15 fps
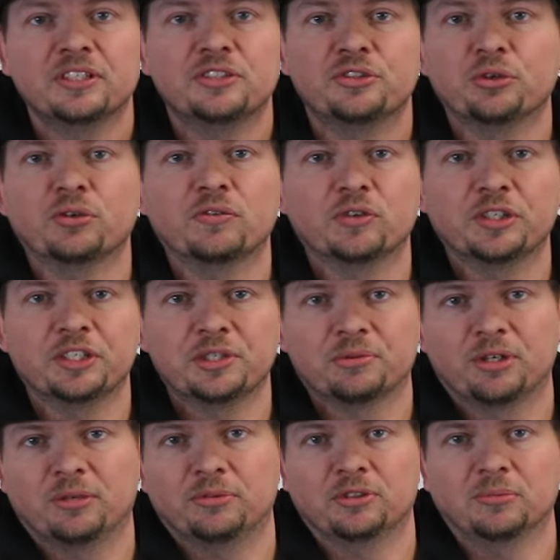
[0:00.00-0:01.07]
drove her
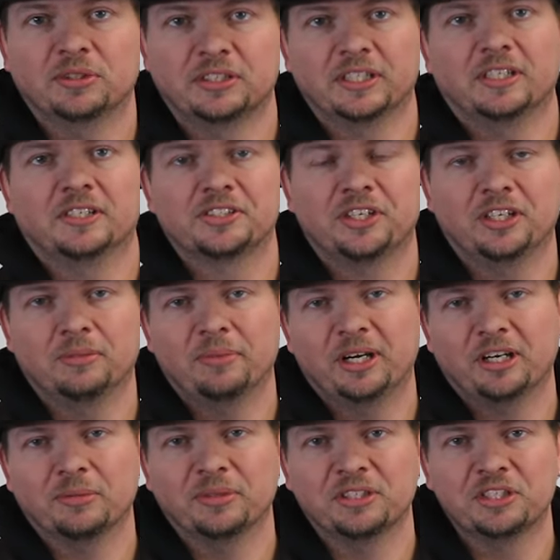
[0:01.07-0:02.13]
into our room to tell us all
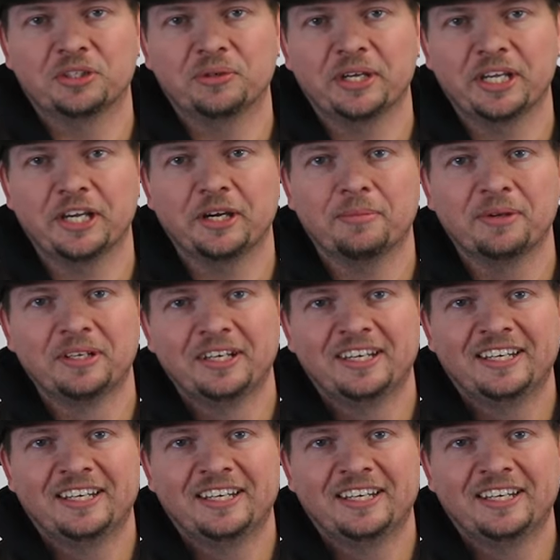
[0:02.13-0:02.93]
about them at 2 a.m.,